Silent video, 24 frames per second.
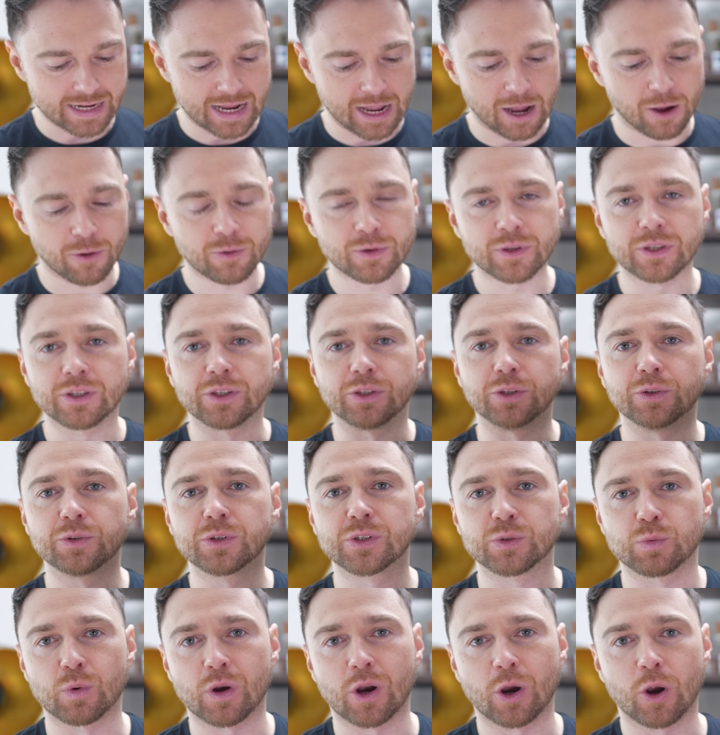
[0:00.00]
now
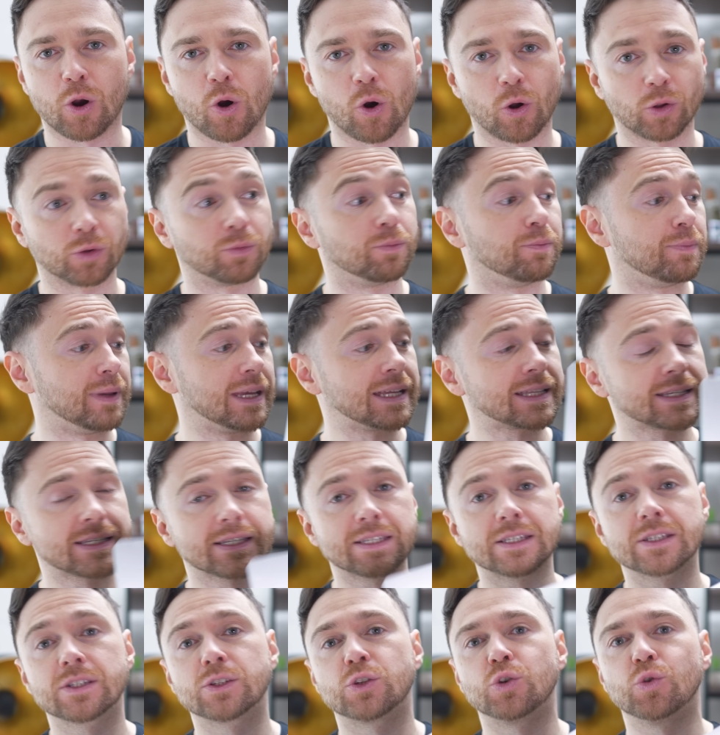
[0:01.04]
use what are called
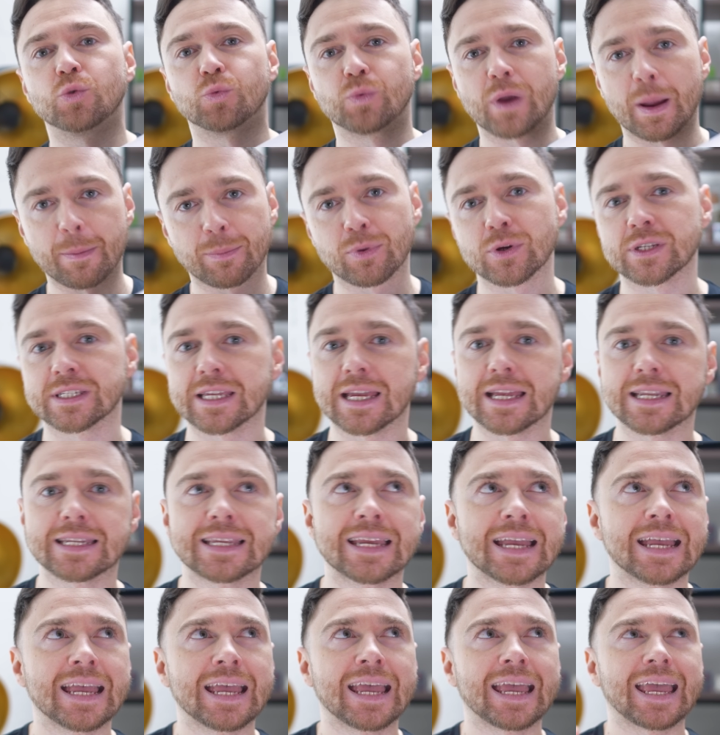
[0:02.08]
bits to represent
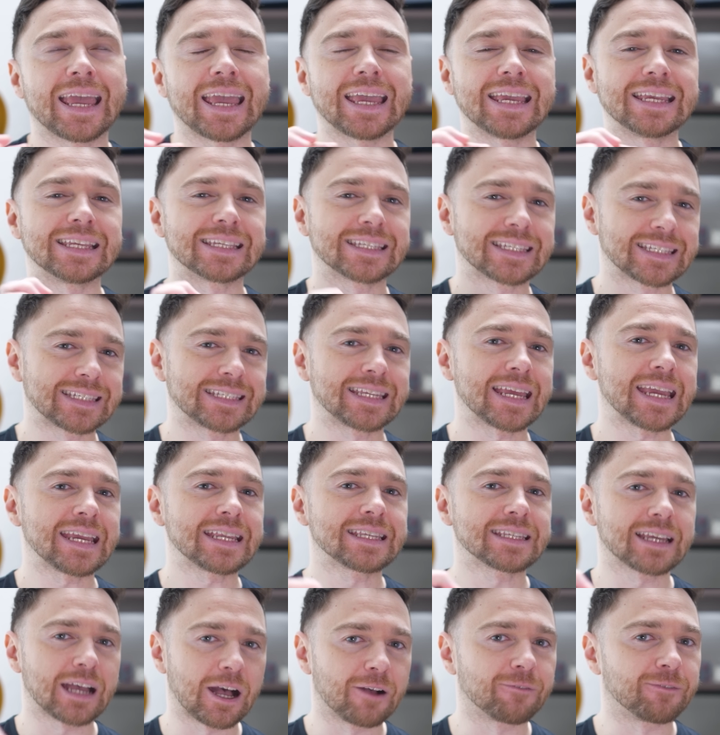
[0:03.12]
a
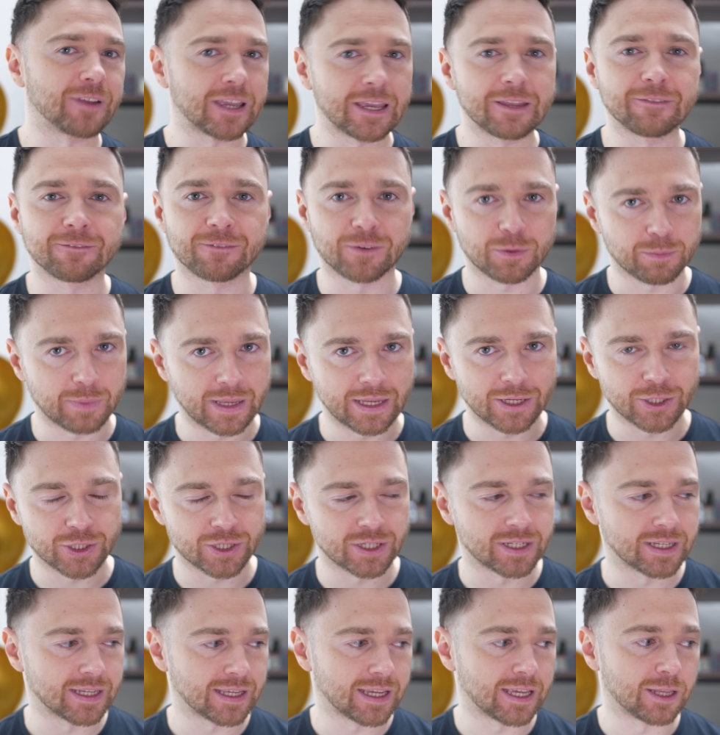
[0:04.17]
state of
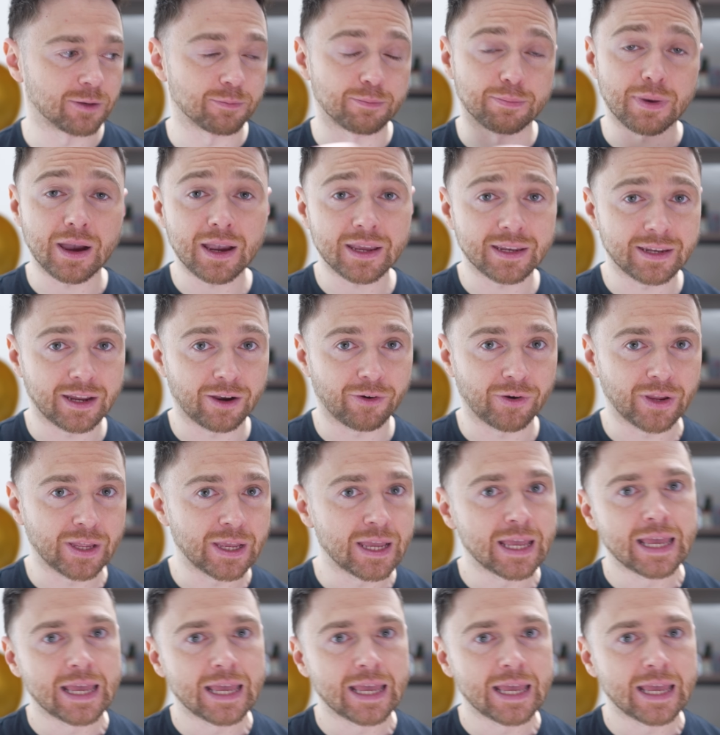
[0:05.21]
information in binary,